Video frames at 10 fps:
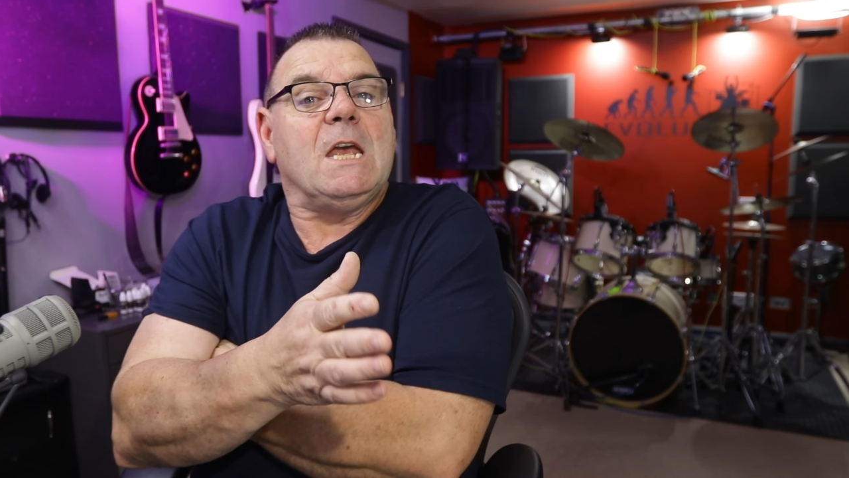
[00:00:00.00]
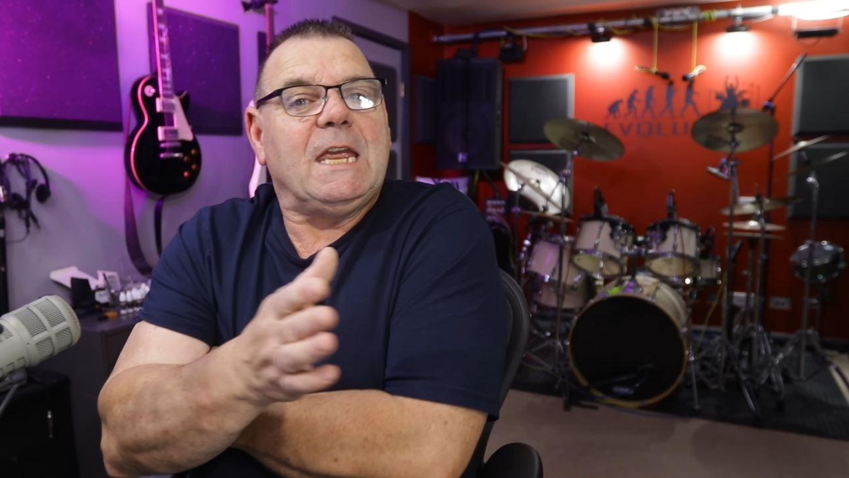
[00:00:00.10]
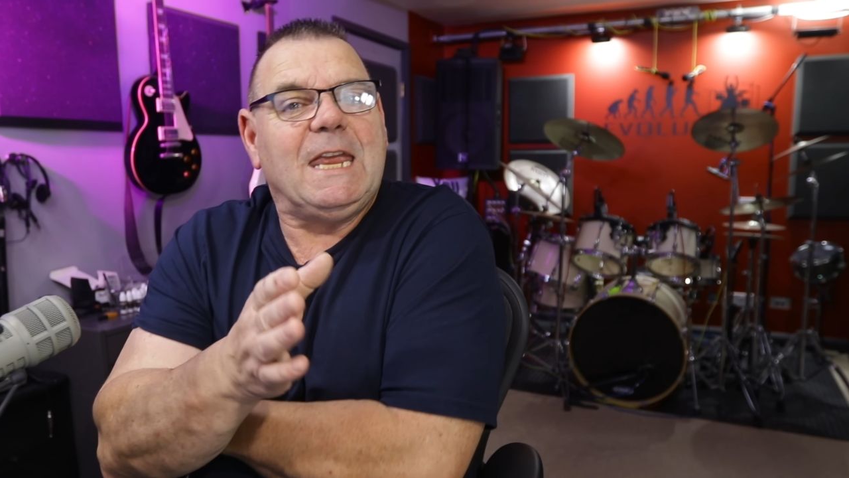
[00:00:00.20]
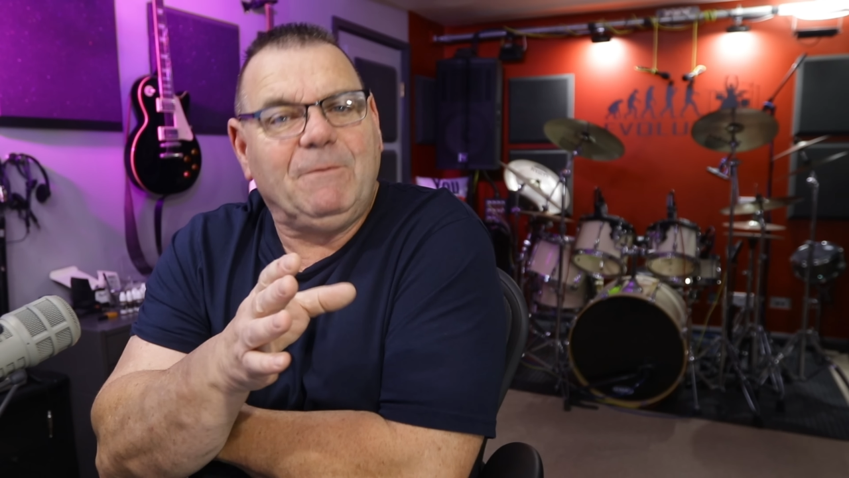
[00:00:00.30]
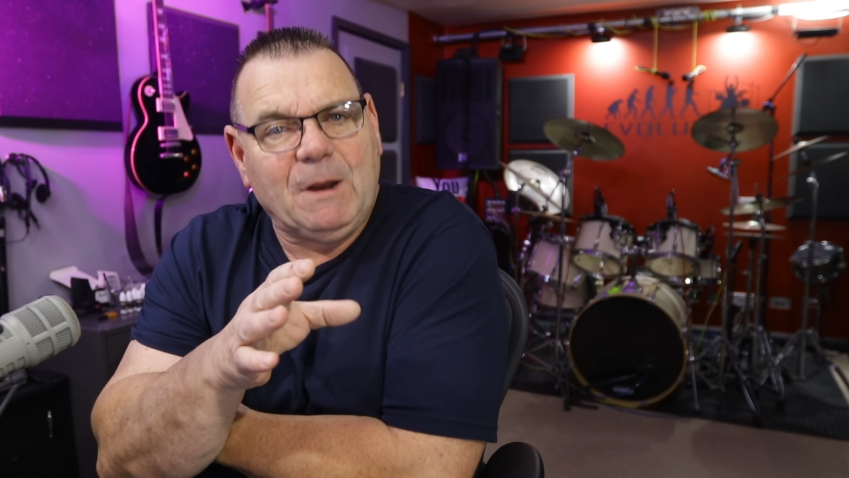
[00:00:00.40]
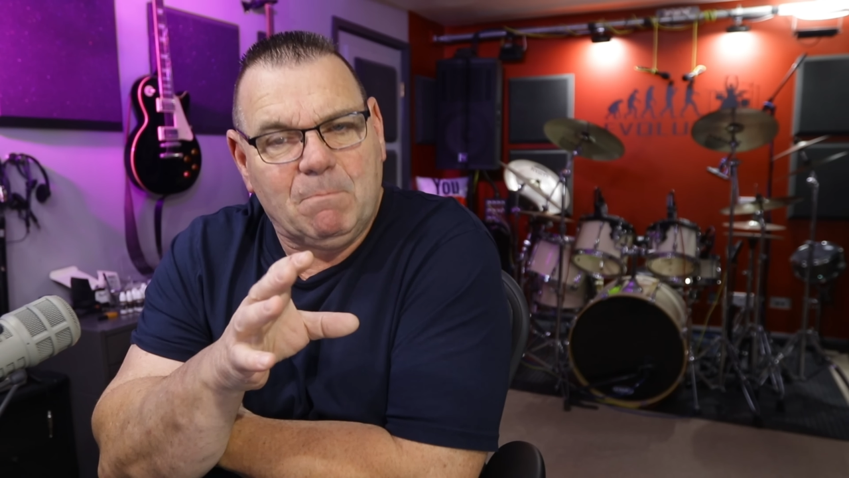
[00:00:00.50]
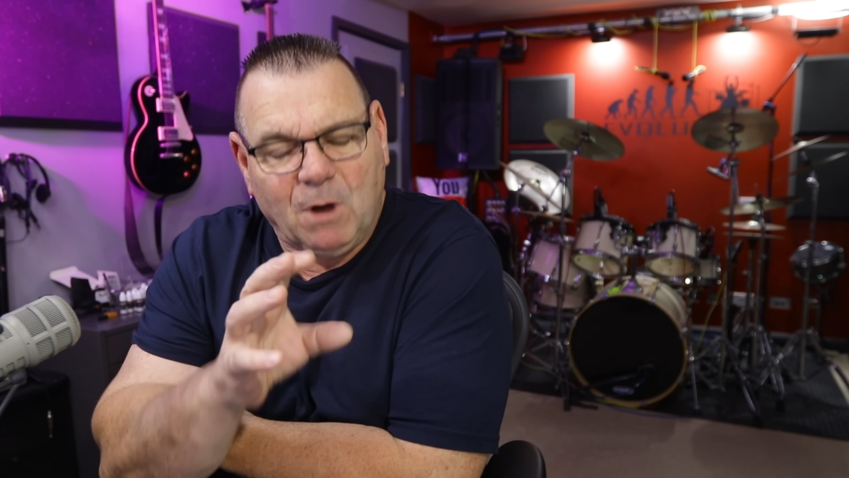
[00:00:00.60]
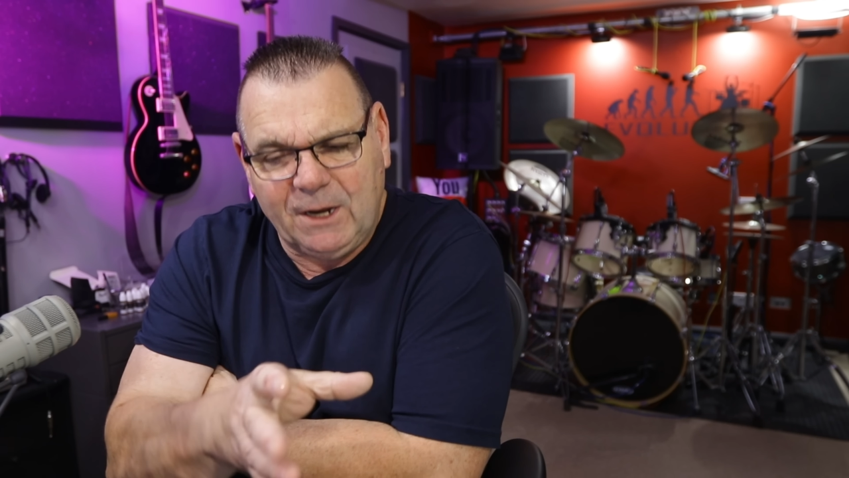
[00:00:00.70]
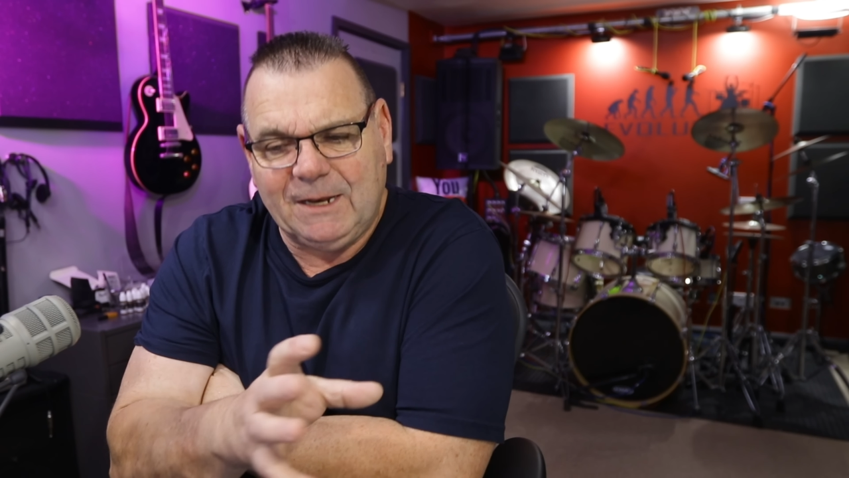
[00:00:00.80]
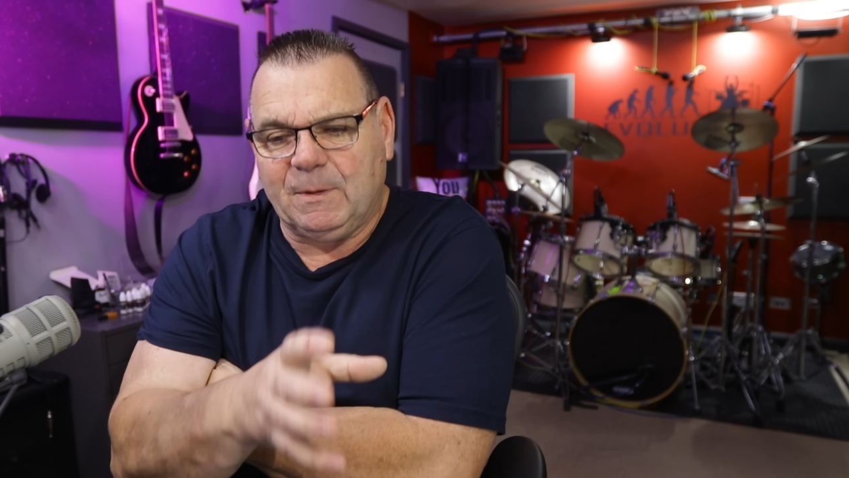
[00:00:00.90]
He
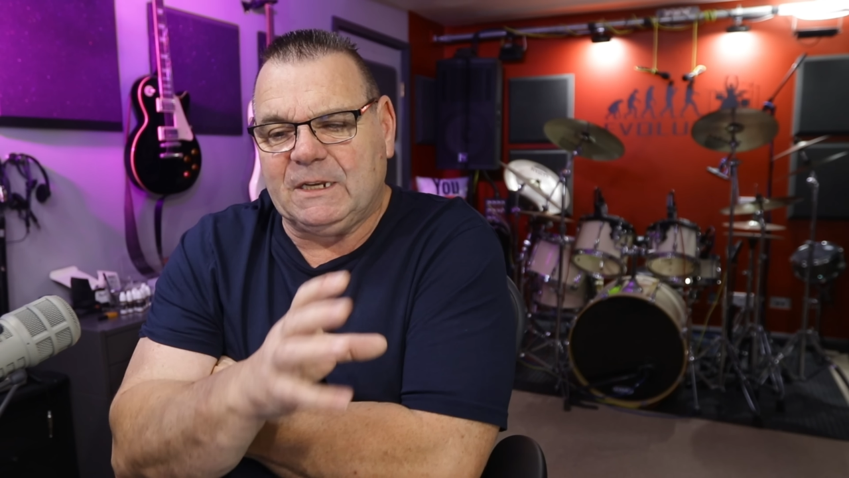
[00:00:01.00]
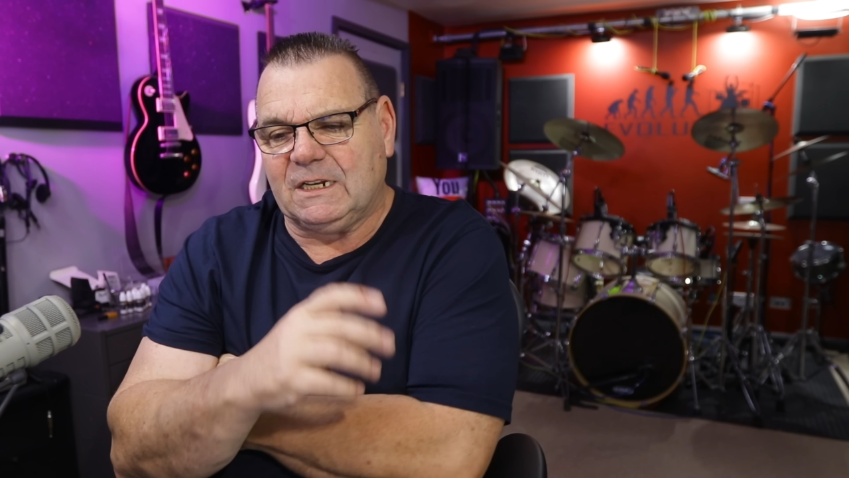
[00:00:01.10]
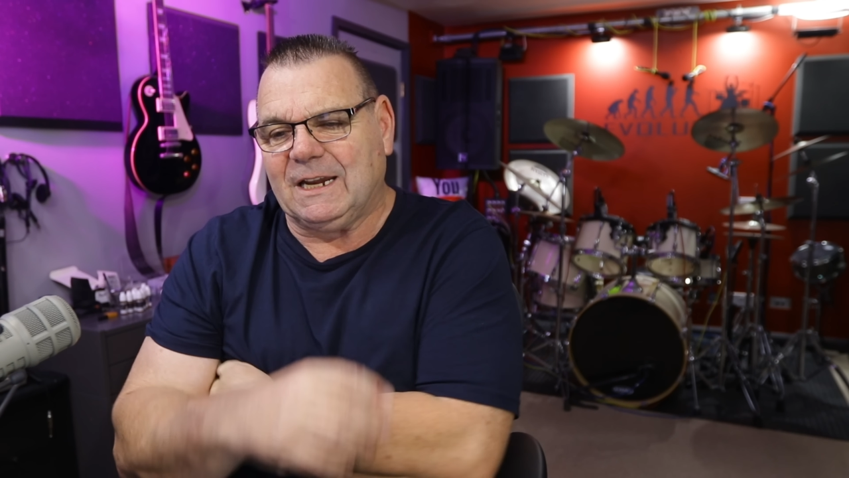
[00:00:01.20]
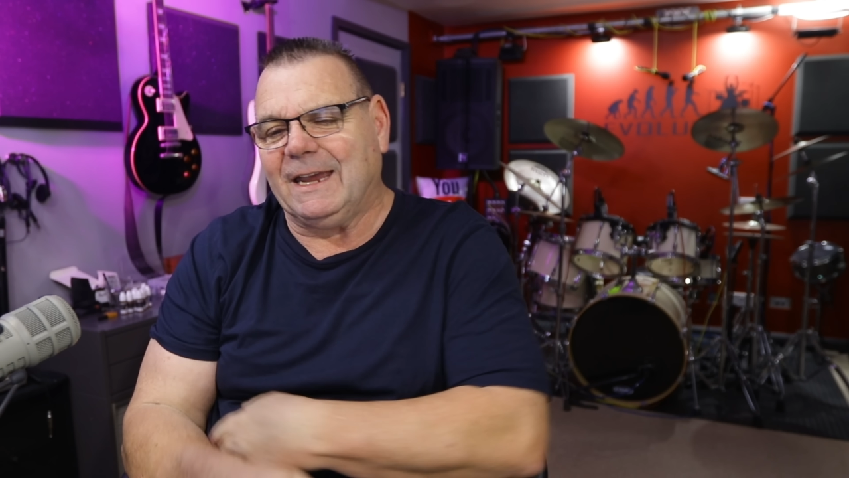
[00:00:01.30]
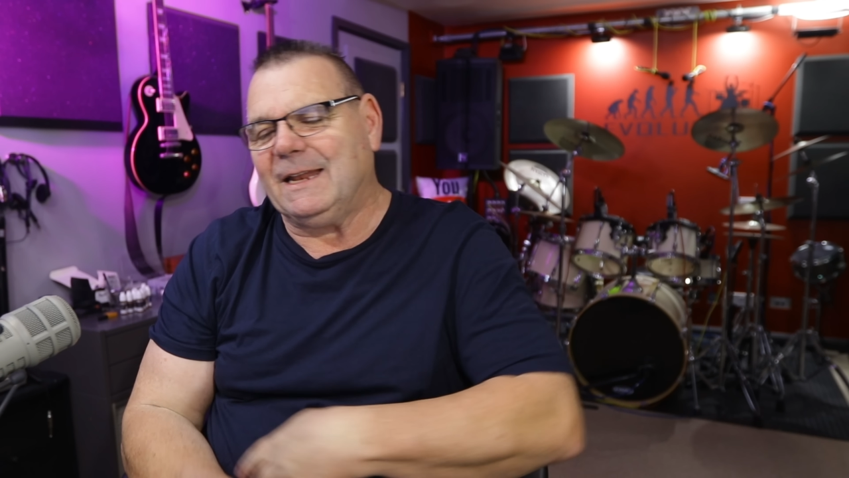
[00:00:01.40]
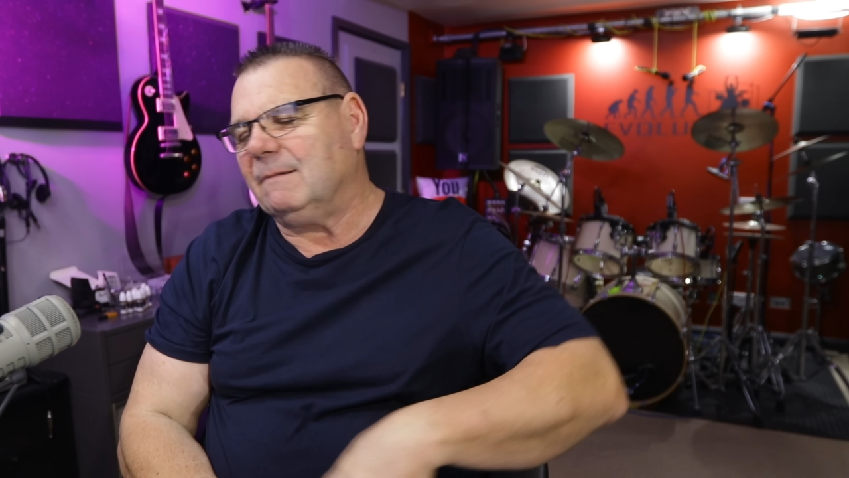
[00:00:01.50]
reminded me today